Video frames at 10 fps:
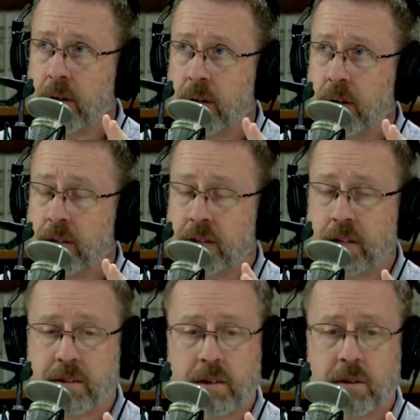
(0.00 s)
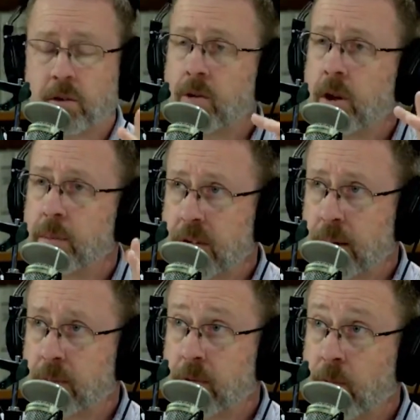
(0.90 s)
He says it in Deuteronomy
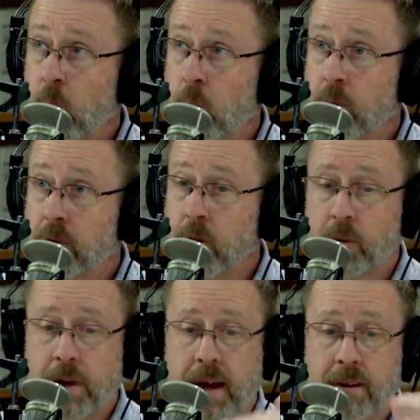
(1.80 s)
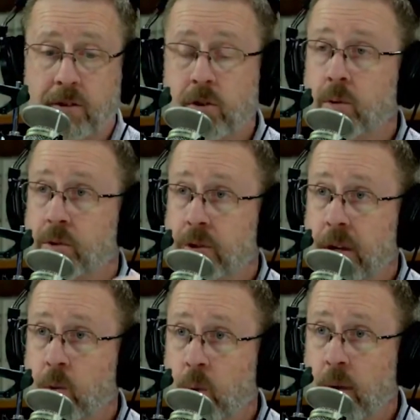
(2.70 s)
chapter 4, don't add to or
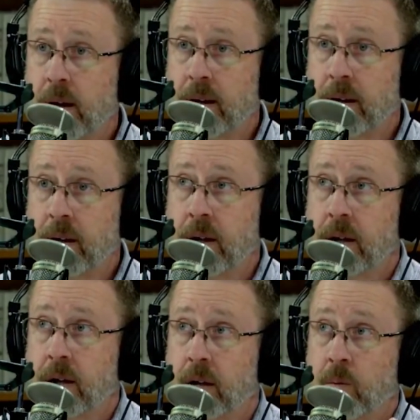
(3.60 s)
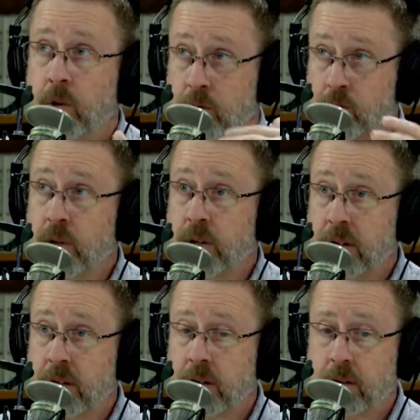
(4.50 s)
take away what is written
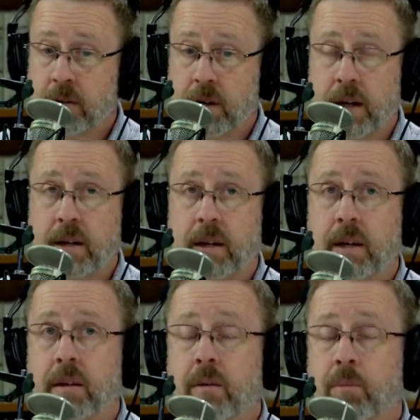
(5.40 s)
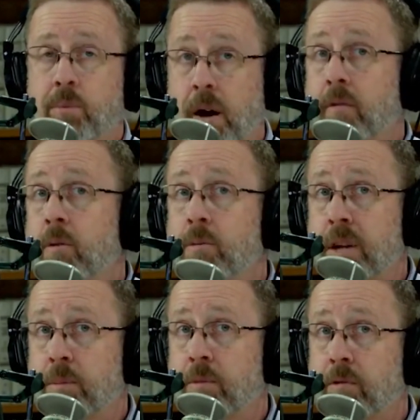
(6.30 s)
here. And in Proverbs
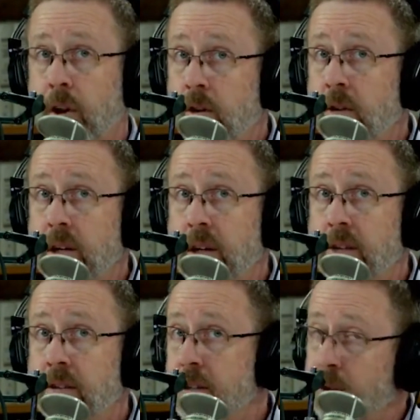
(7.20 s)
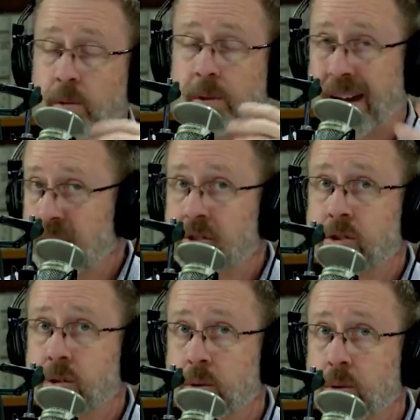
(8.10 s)
chapter 30, he says, don't add
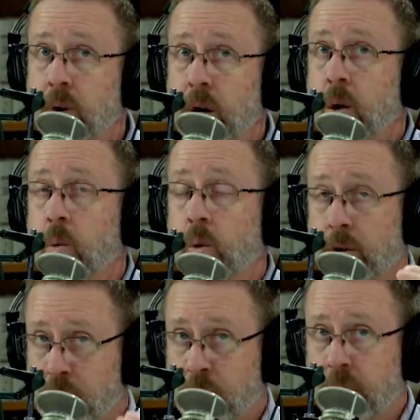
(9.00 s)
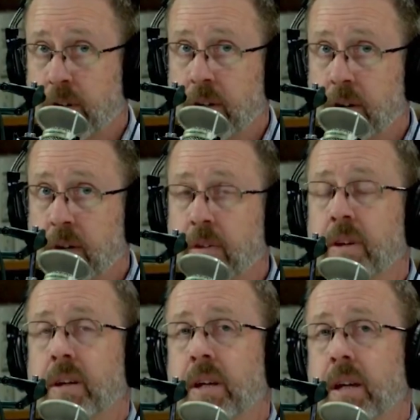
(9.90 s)
to what is written here. And then
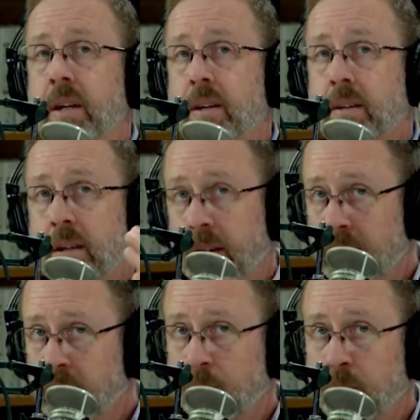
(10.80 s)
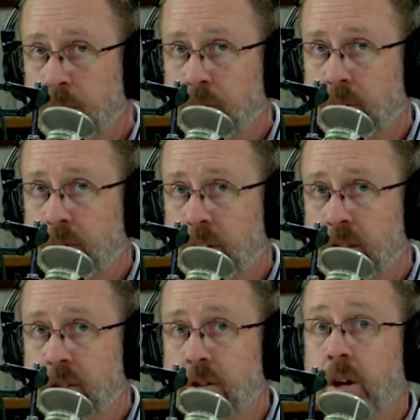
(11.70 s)
again at the end of the book in
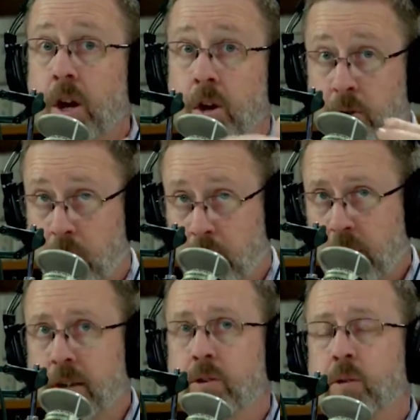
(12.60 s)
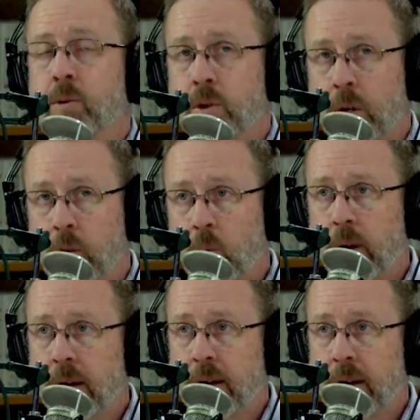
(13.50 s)
Revelation, don't add to or take away.